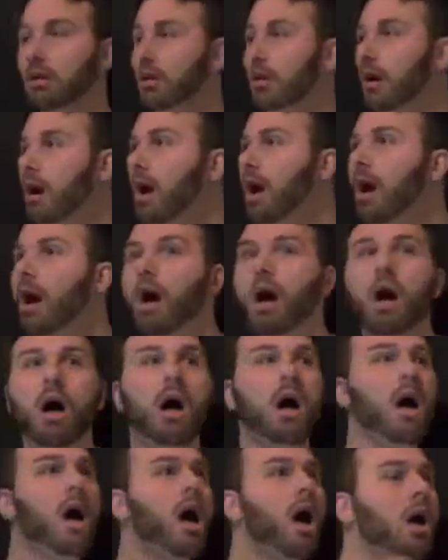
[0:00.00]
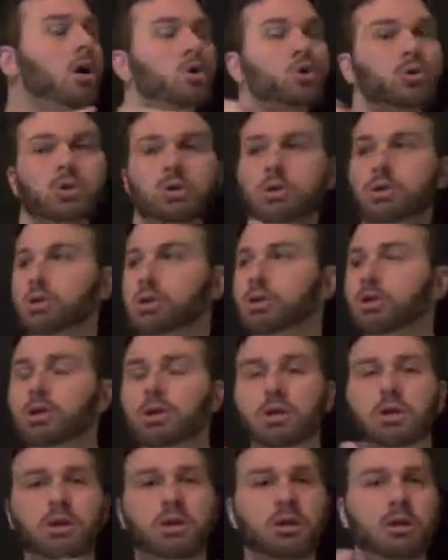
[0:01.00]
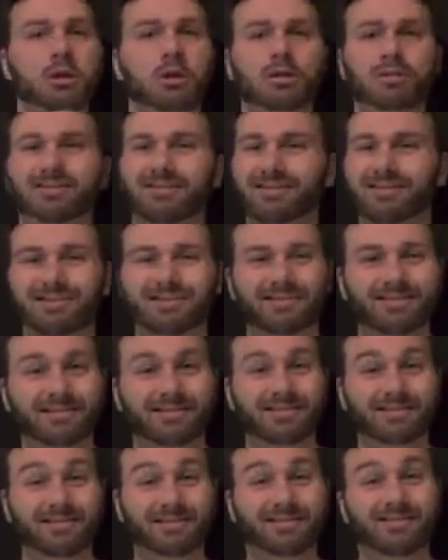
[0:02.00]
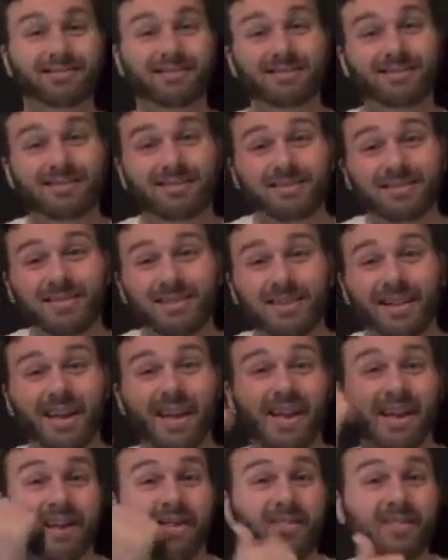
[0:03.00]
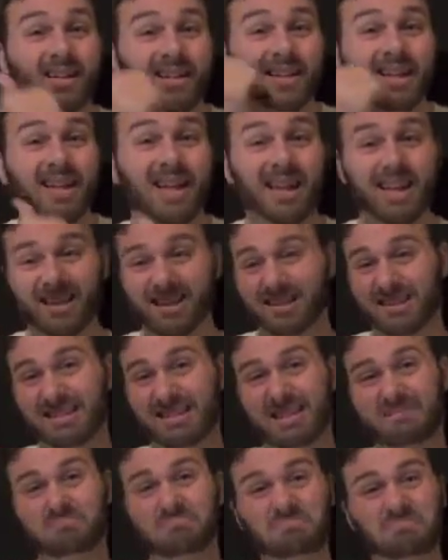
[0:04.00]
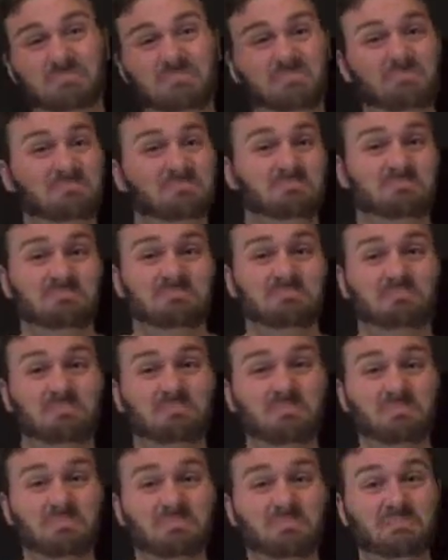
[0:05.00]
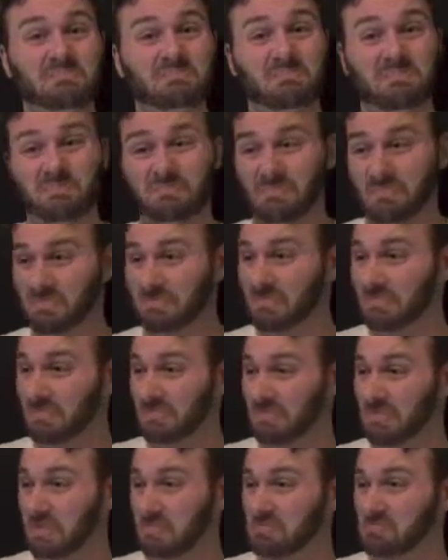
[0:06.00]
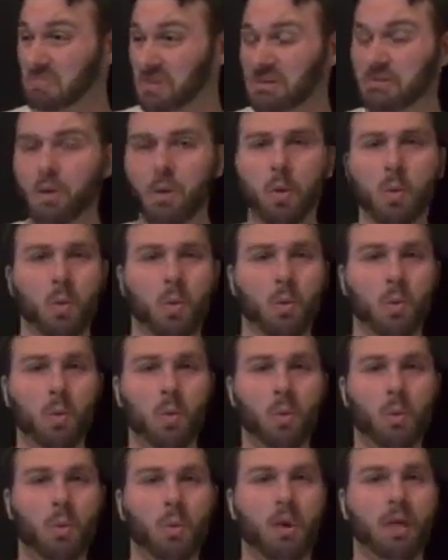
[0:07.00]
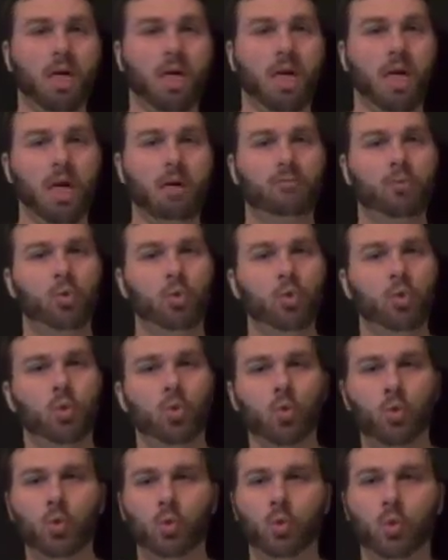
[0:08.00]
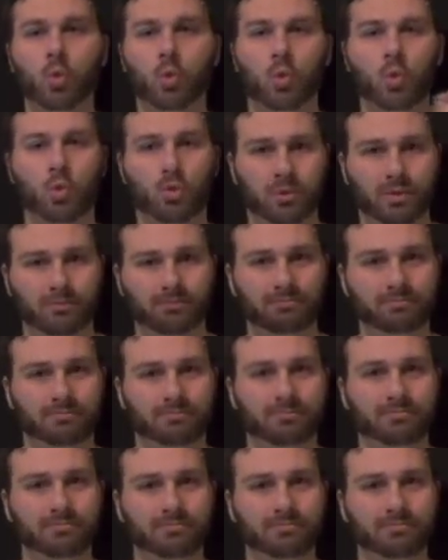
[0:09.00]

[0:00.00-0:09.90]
it kind of need only take about 10 minutes a day, it impacts our entire life. But we need to know how to do it. We need an exercise, we need a framework